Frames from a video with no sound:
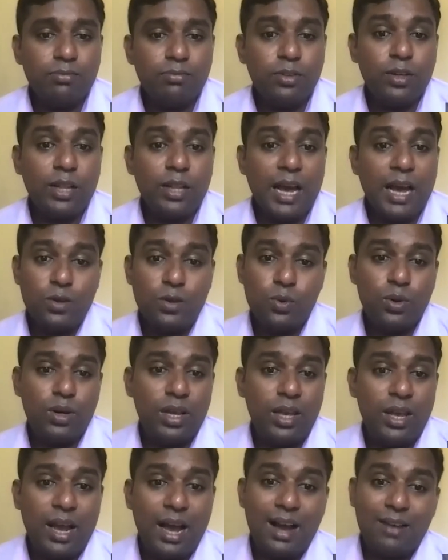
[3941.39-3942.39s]
For the
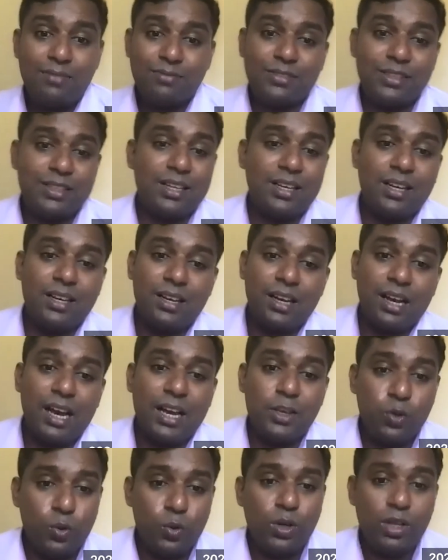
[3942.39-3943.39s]
IUD, after the
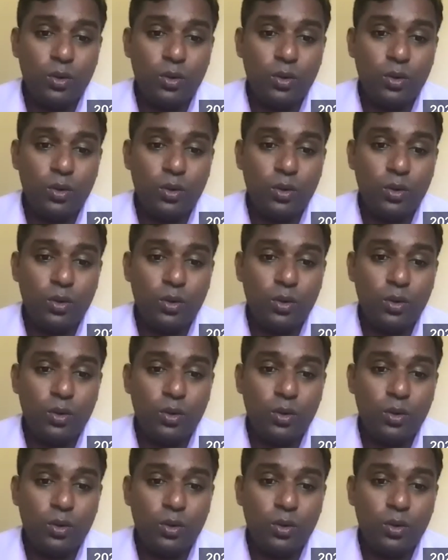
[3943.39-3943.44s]
IUD,